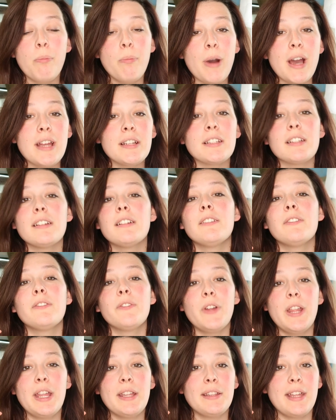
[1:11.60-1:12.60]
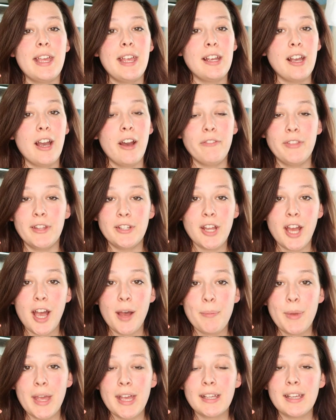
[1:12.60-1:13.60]
but for the sake of the
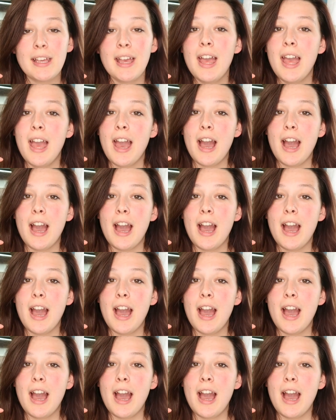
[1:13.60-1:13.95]
topic